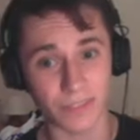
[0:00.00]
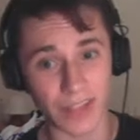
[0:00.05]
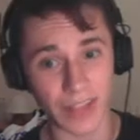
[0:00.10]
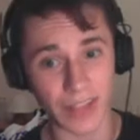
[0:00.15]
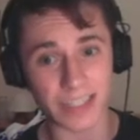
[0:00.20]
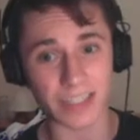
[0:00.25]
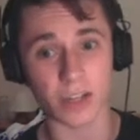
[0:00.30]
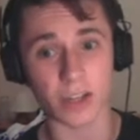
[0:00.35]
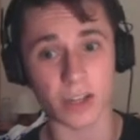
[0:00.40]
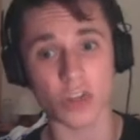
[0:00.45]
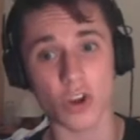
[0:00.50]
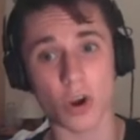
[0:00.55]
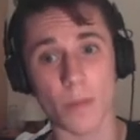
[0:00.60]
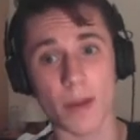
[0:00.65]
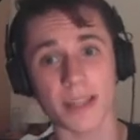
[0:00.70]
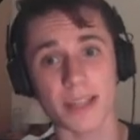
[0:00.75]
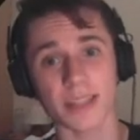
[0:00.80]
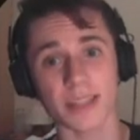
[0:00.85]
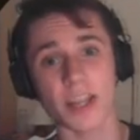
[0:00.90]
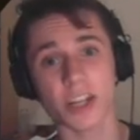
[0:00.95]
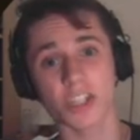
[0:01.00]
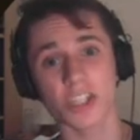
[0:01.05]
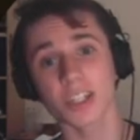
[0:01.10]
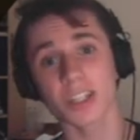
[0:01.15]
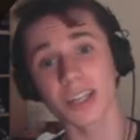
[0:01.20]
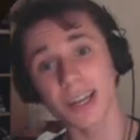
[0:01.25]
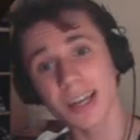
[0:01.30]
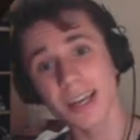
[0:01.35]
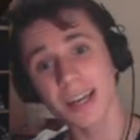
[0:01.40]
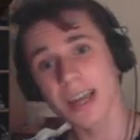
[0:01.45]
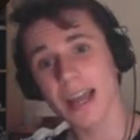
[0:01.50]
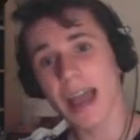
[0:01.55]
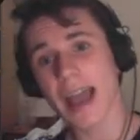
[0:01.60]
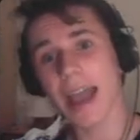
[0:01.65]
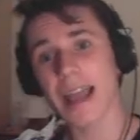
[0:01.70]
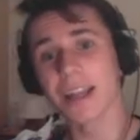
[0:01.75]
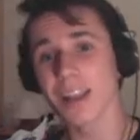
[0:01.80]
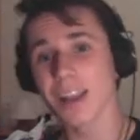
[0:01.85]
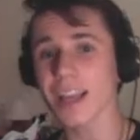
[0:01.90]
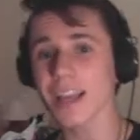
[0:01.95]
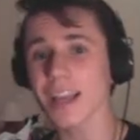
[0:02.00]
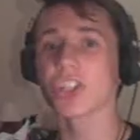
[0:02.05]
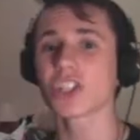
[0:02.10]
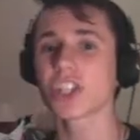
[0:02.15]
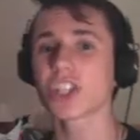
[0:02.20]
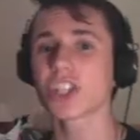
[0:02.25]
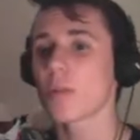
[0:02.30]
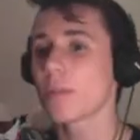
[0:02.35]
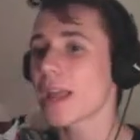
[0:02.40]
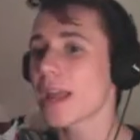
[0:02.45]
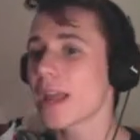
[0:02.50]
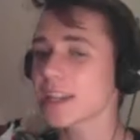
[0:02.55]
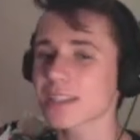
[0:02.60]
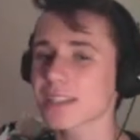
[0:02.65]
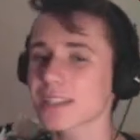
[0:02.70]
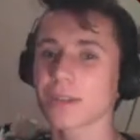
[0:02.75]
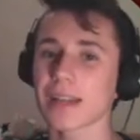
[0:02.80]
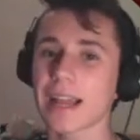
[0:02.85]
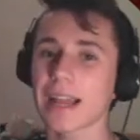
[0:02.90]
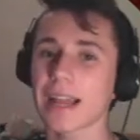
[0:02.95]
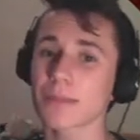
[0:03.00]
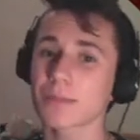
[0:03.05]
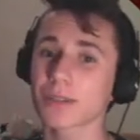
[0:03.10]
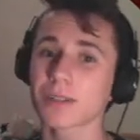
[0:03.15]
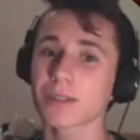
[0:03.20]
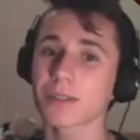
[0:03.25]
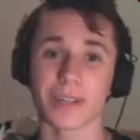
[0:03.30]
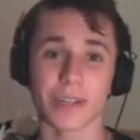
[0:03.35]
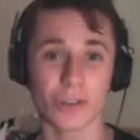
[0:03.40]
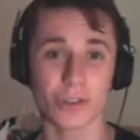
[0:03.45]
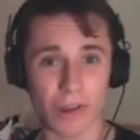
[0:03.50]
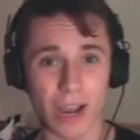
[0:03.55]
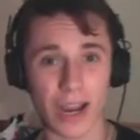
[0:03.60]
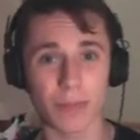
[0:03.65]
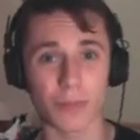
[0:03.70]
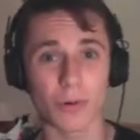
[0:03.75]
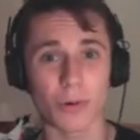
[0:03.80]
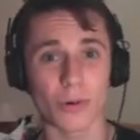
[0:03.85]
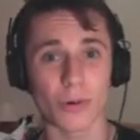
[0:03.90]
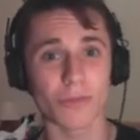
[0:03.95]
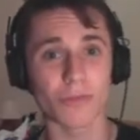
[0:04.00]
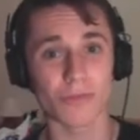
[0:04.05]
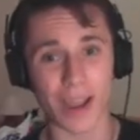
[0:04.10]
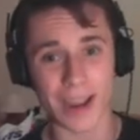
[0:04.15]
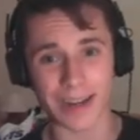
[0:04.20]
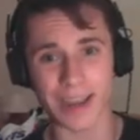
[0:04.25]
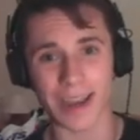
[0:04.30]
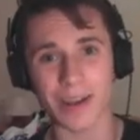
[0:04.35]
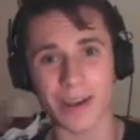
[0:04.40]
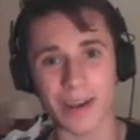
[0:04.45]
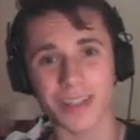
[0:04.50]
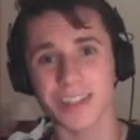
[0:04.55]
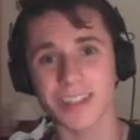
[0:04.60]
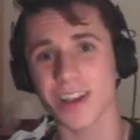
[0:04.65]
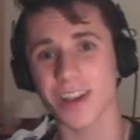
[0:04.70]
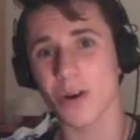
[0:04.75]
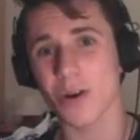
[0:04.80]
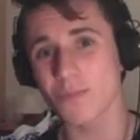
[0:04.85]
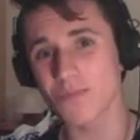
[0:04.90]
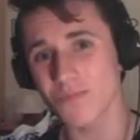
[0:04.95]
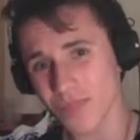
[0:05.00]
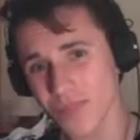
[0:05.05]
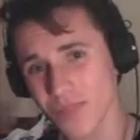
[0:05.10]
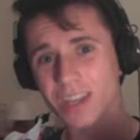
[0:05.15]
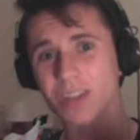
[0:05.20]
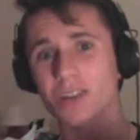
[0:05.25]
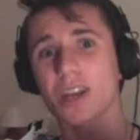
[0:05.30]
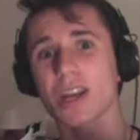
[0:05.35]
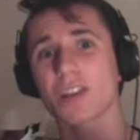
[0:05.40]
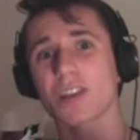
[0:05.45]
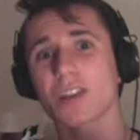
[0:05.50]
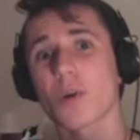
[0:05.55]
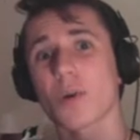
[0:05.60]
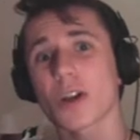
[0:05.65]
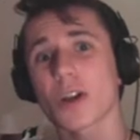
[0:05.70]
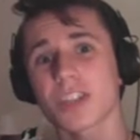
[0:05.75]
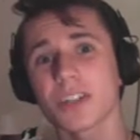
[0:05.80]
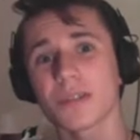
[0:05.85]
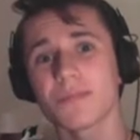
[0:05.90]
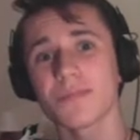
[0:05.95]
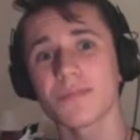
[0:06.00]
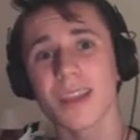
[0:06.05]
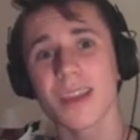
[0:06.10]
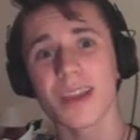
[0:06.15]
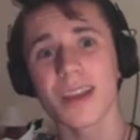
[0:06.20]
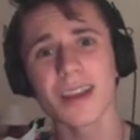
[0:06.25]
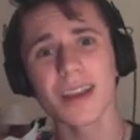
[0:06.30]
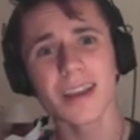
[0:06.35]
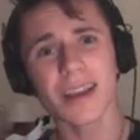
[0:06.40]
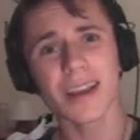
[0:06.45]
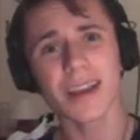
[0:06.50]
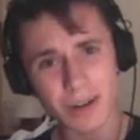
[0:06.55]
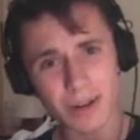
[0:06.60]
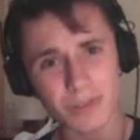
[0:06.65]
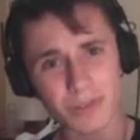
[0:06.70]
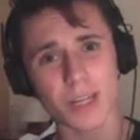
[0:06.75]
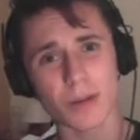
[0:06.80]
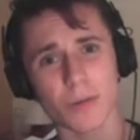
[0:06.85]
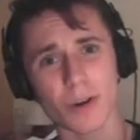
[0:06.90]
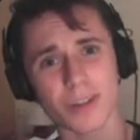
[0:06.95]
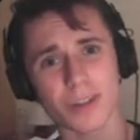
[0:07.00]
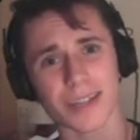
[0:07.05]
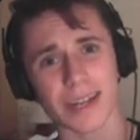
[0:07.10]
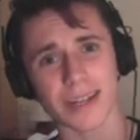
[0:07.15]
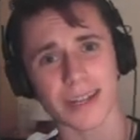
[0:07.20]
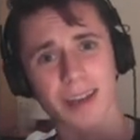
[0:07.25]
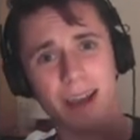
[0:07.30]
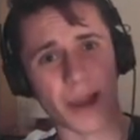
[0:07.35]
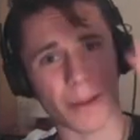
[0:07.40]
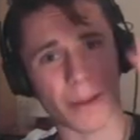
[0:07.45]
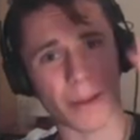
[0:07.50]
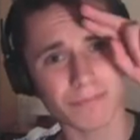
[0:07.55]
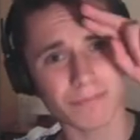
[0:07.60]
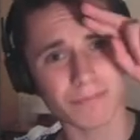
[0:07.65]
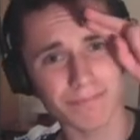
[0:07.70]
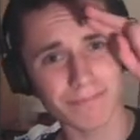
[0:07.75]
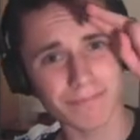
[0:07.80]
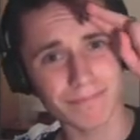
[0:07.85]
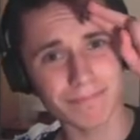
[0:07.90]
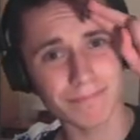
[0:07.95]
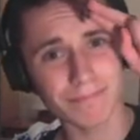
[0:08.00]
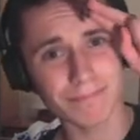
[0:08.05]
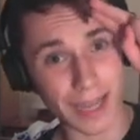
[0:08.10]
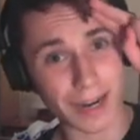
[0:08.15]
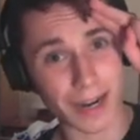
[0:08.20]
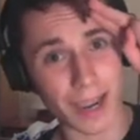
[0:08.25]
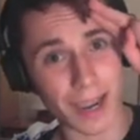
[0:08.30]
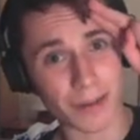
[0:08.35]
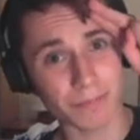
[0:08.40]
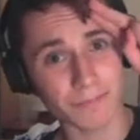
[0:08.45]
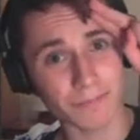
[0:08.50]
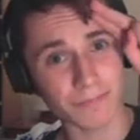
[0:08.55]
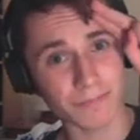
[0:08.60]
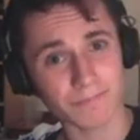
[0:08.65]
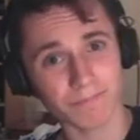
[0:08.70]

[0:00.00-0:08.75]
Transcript: leave that down in the comment section. A like and share would be absolutely incredible right now. So thank you guys for watching, and I'll see you bros next time. Ta-da!